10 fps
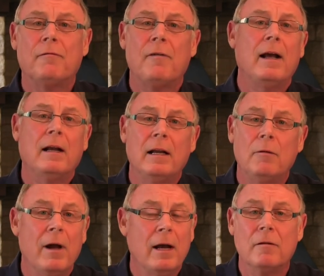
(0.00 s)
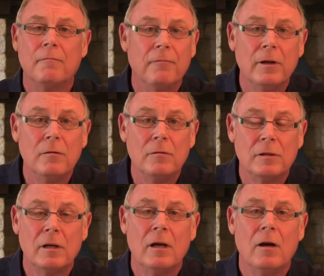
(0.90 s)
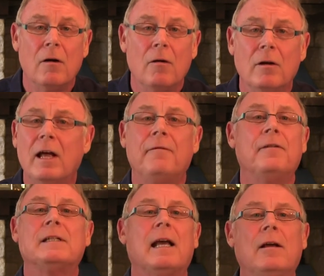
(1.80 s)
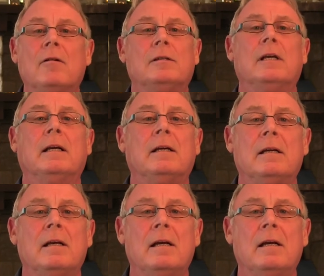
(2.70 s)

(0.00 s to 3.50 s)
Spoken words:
frankly, we're confused or life is chaotic